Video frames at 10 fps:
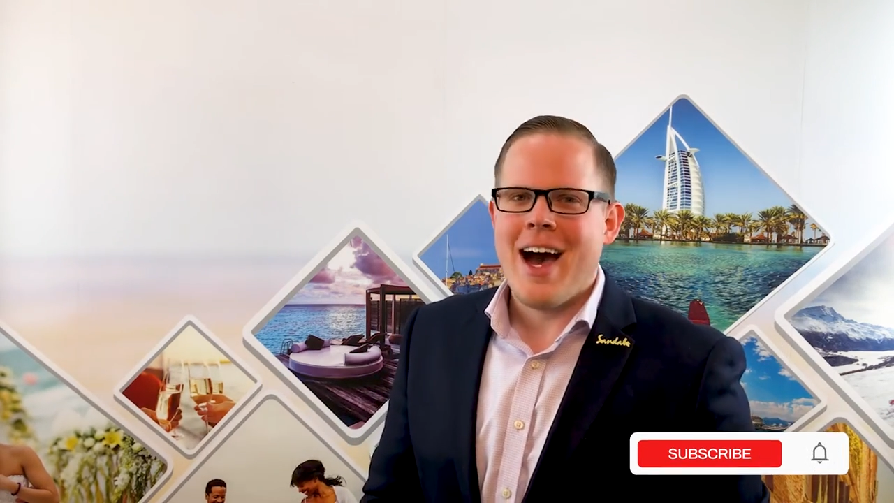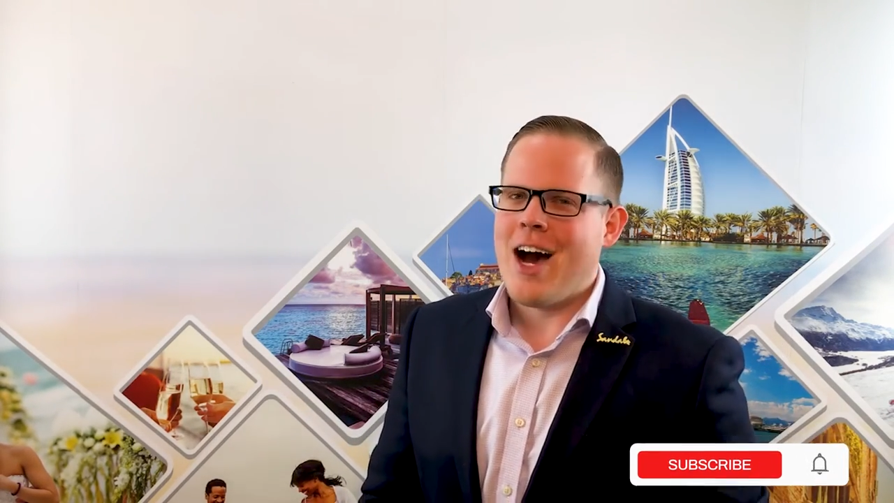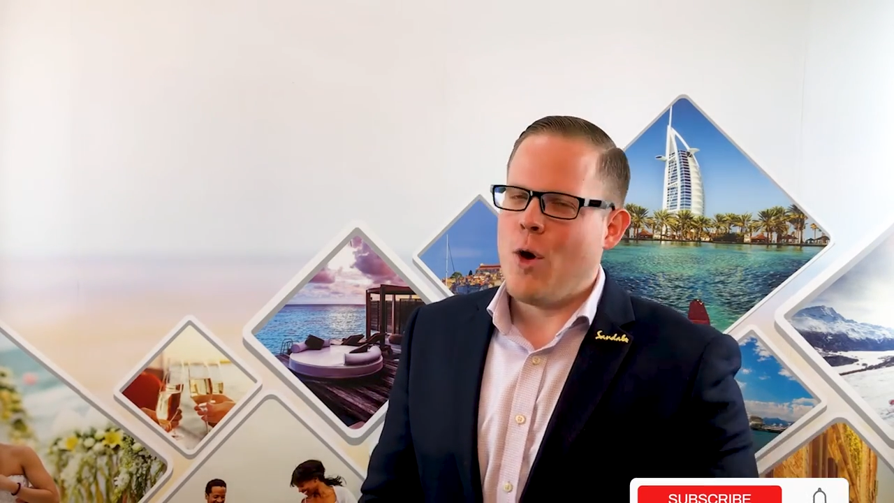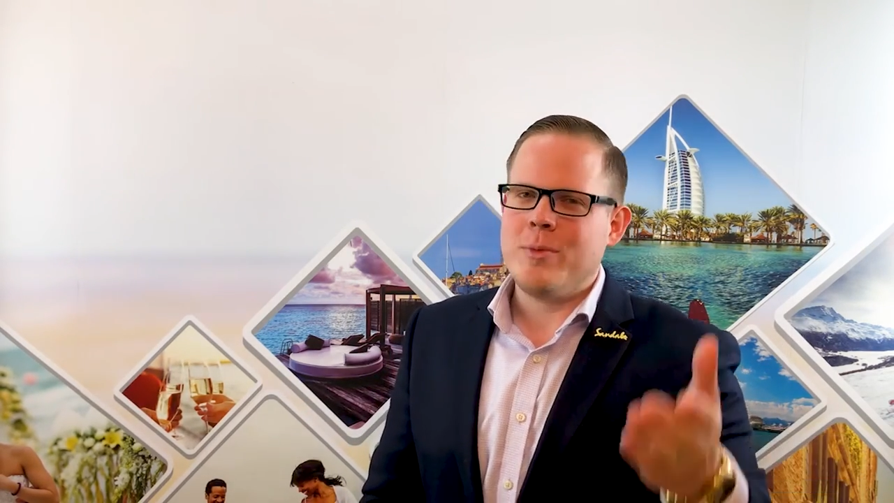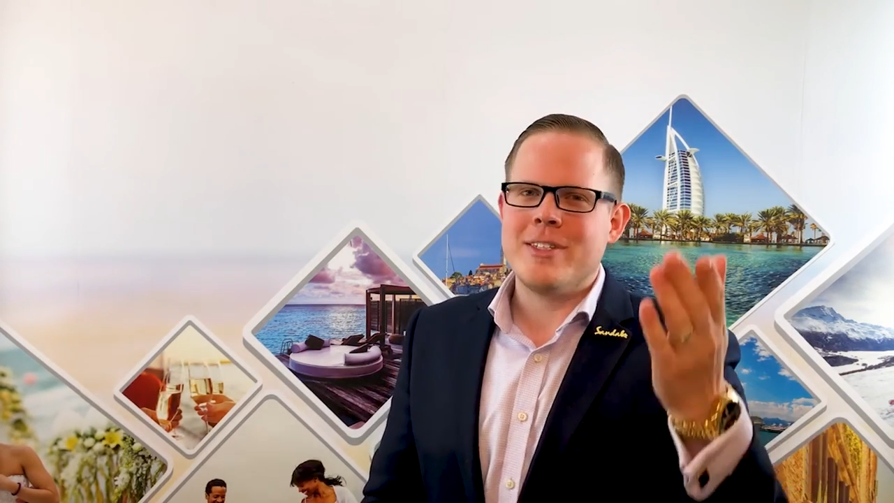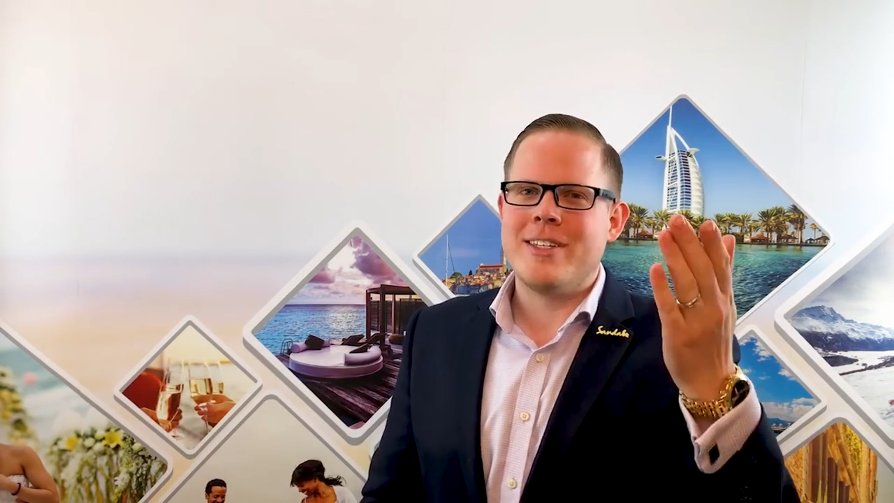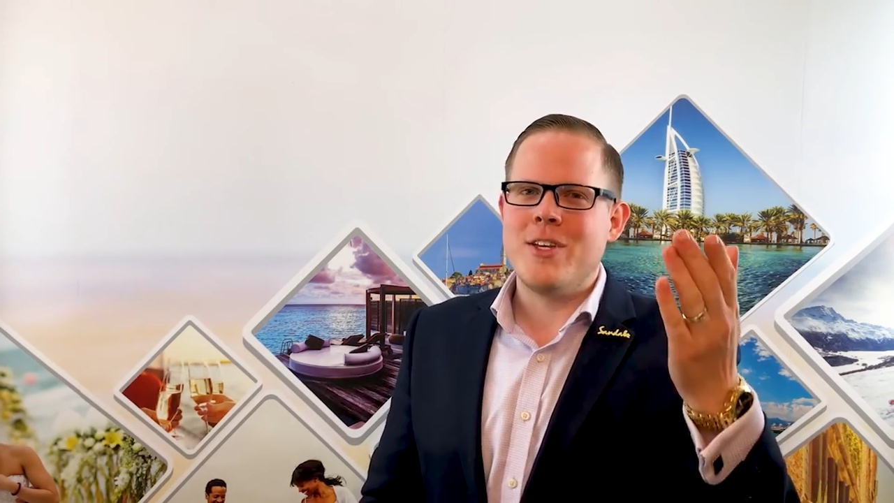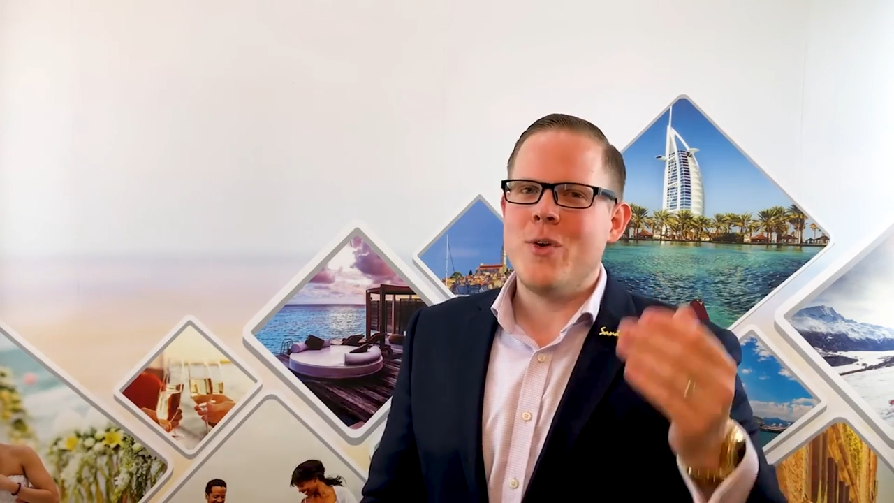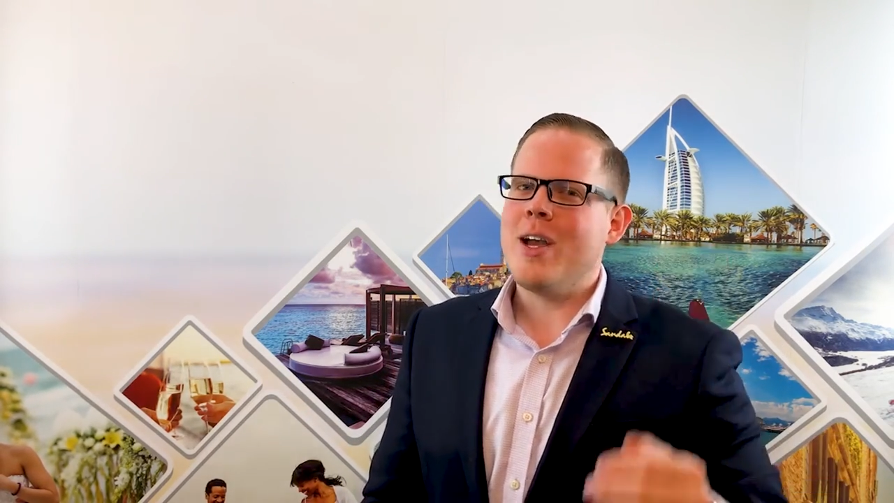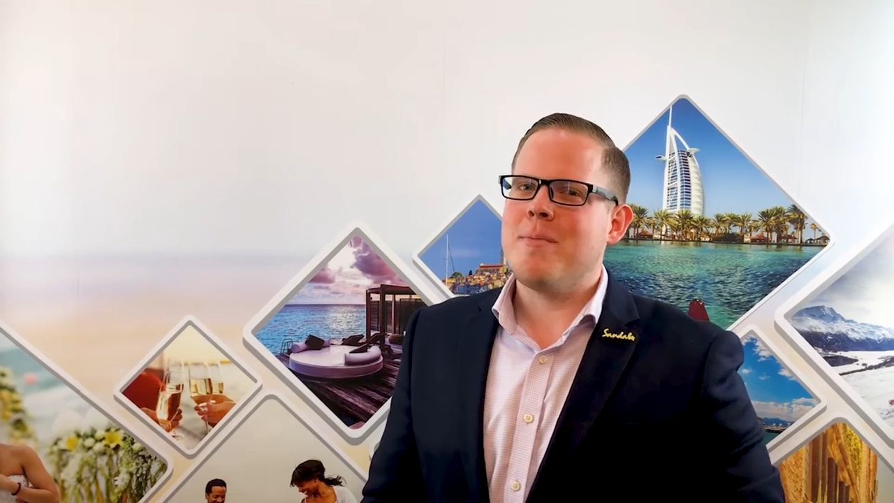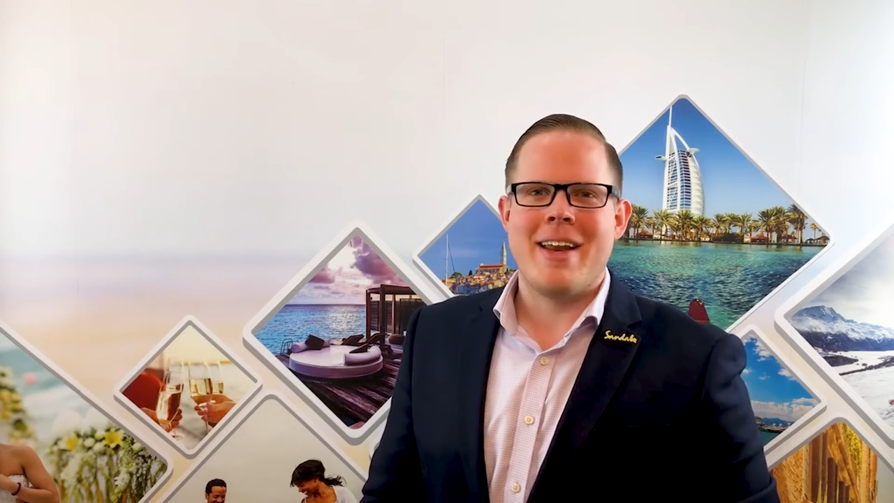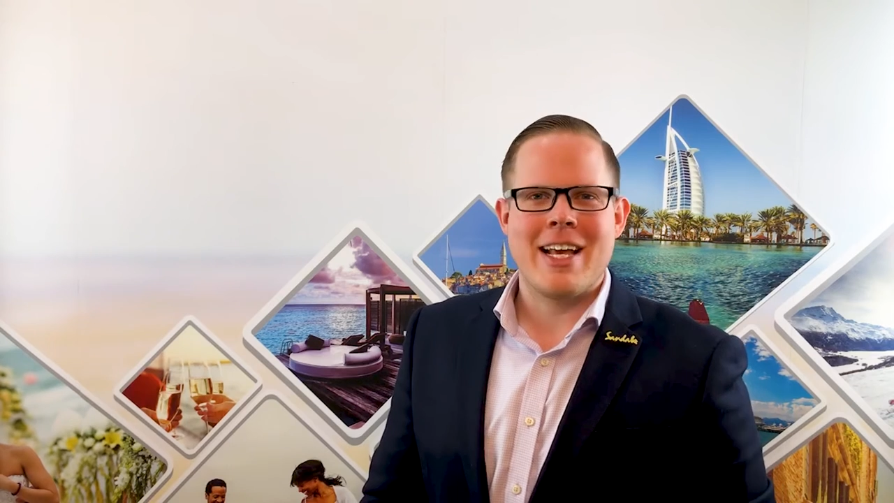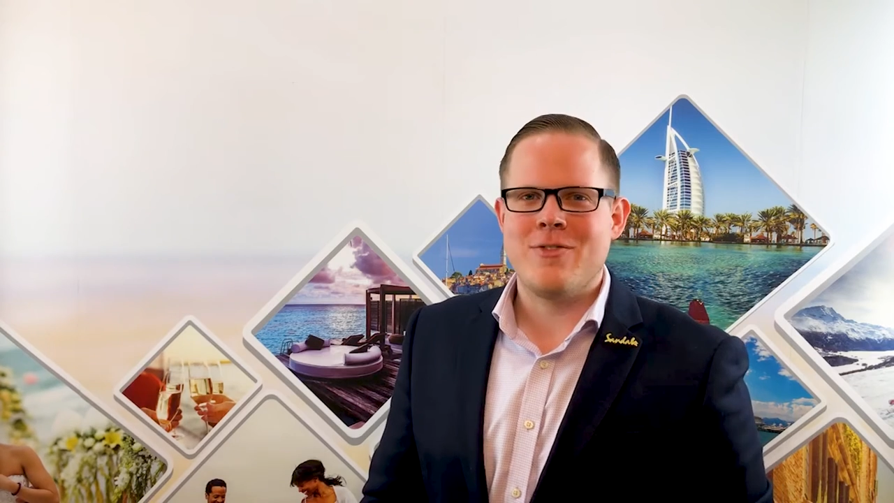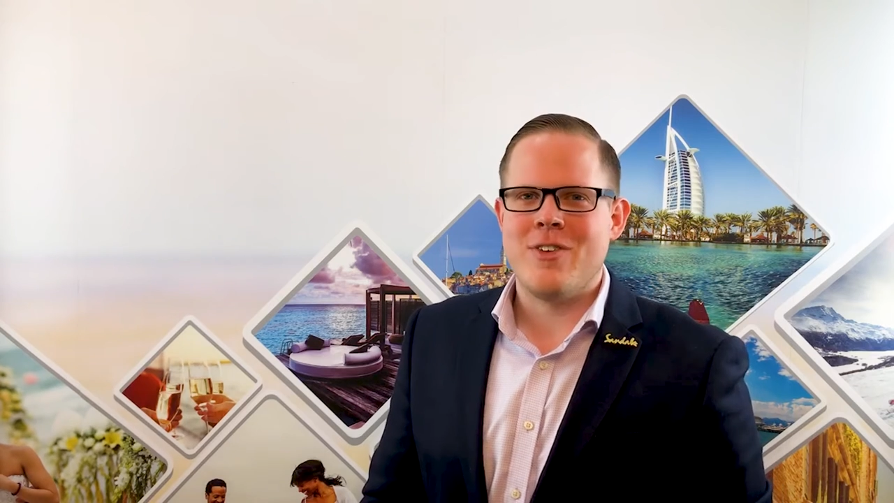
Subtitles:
Hope to see you in my next